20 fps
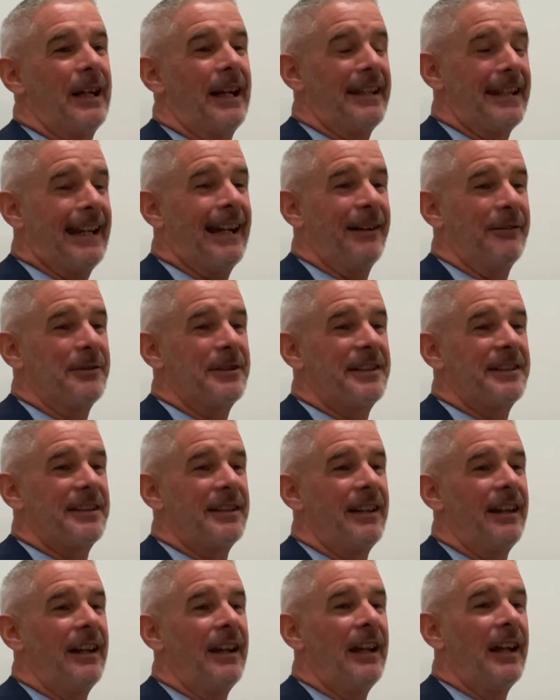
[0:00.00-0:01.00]

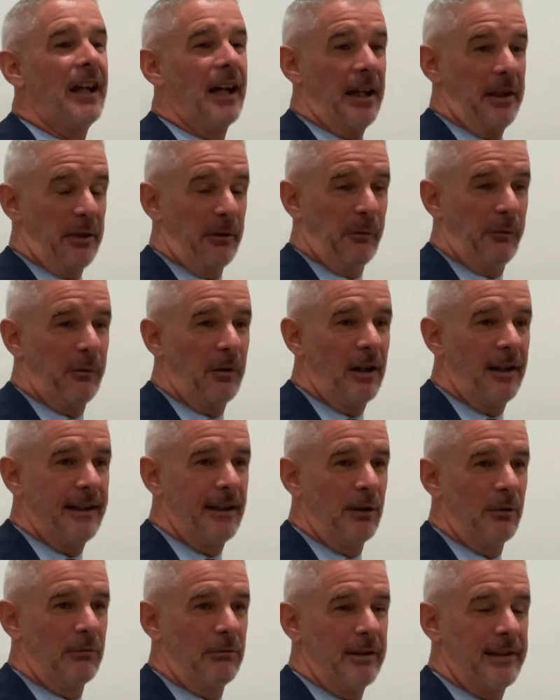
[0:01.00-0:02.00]
announced and the
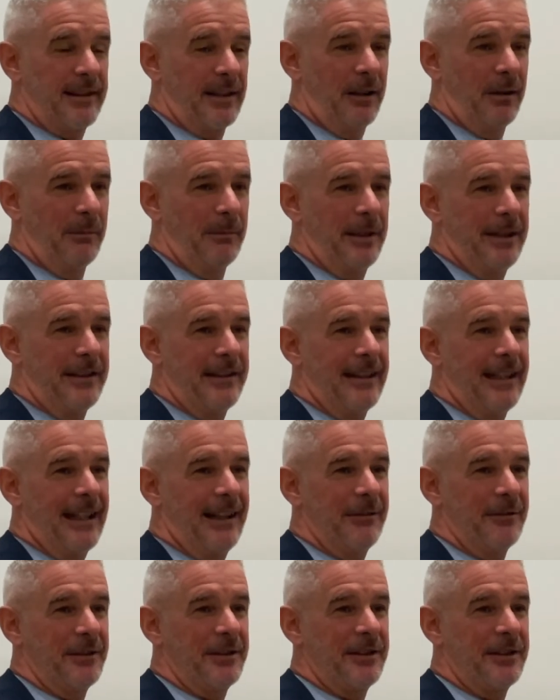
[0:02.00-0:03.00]
final result been
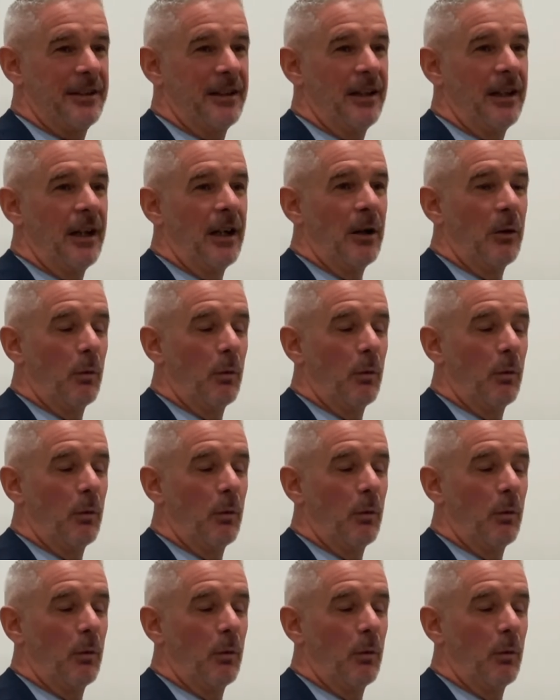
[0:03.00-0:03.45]
announced,